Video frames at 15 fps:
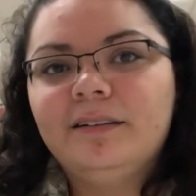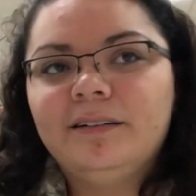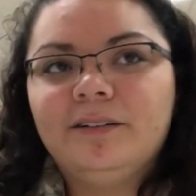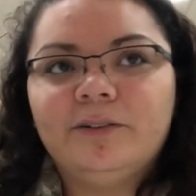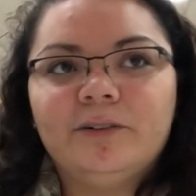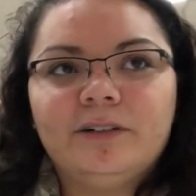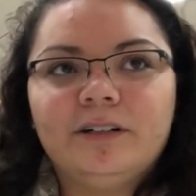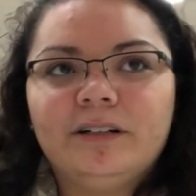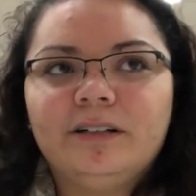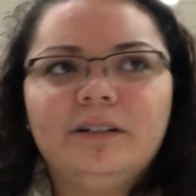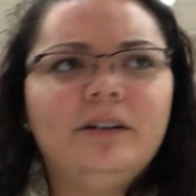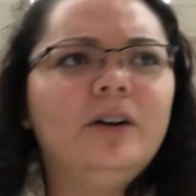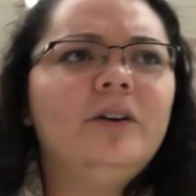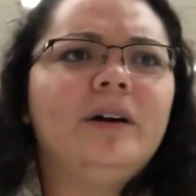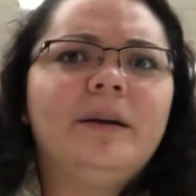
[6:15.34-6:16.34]
Or,
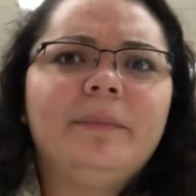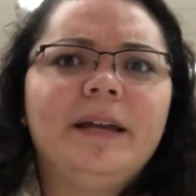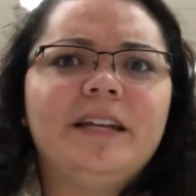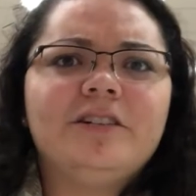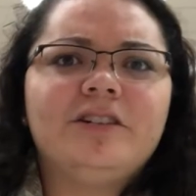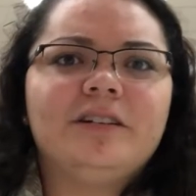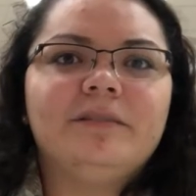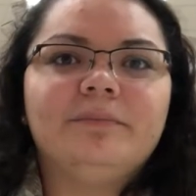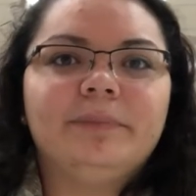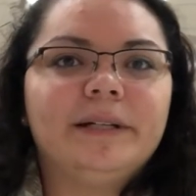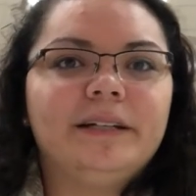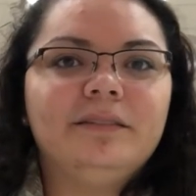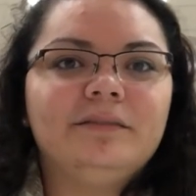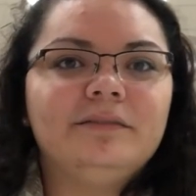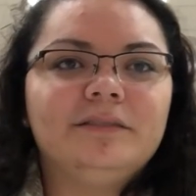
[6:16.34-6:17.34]
oh, I'm Asian.
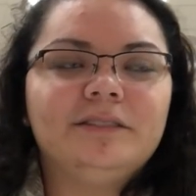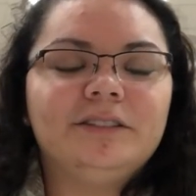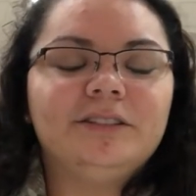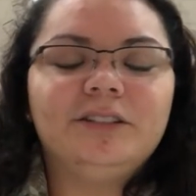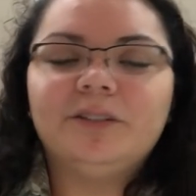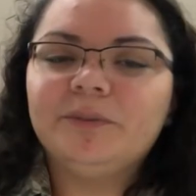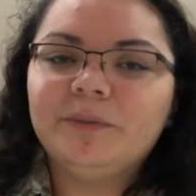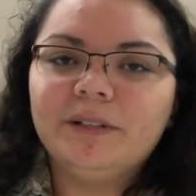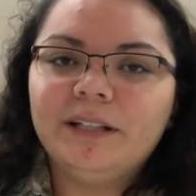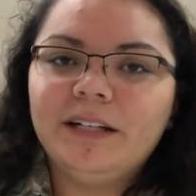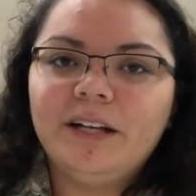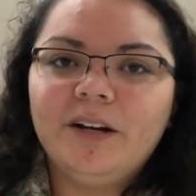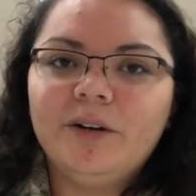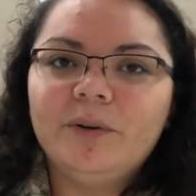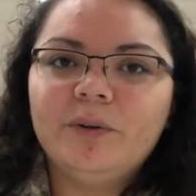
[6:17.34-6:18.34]
But you don't really
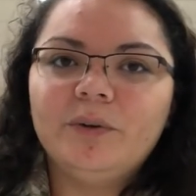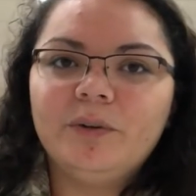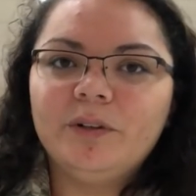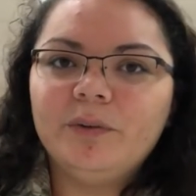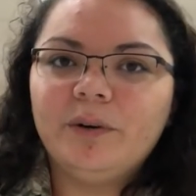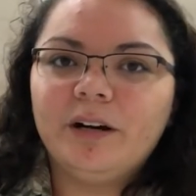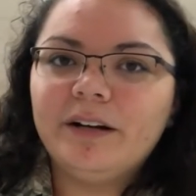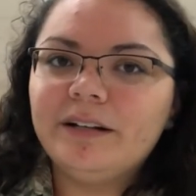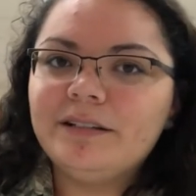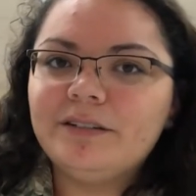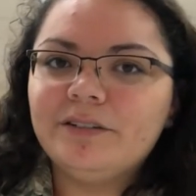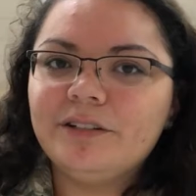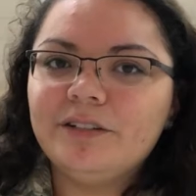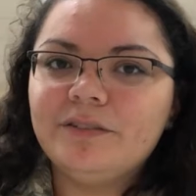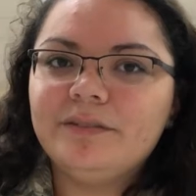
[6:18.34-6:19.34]
know who you are
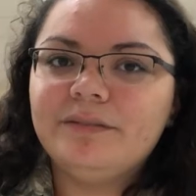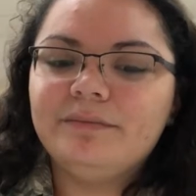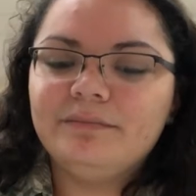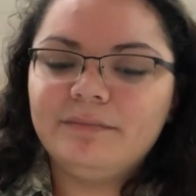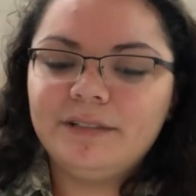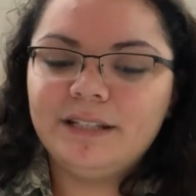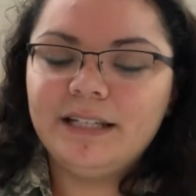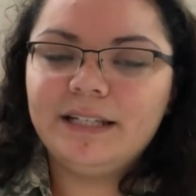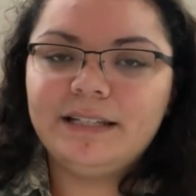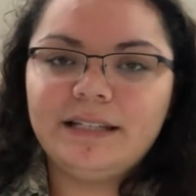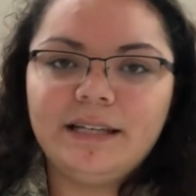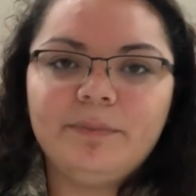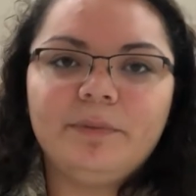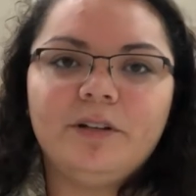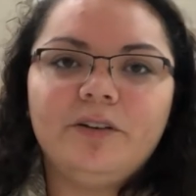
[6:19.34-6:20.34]
until you dig
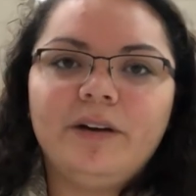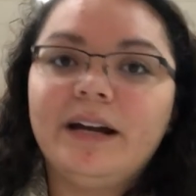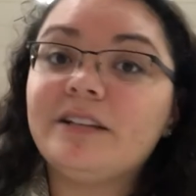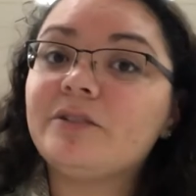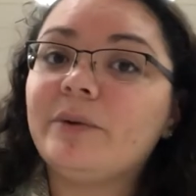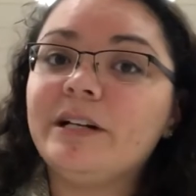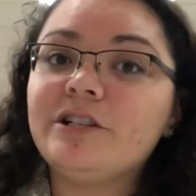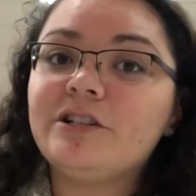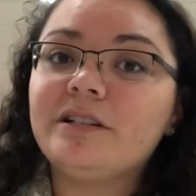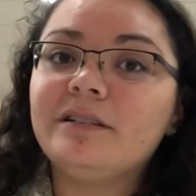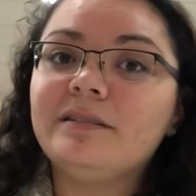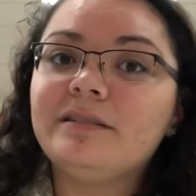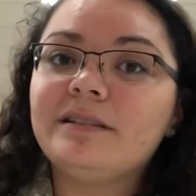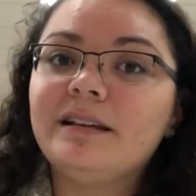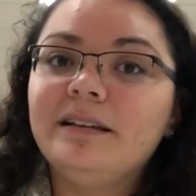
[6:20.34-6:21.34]
deep and you ask
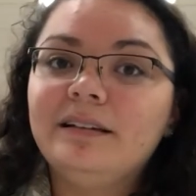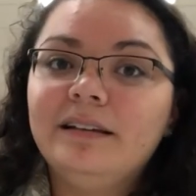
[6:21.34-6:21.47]
questions.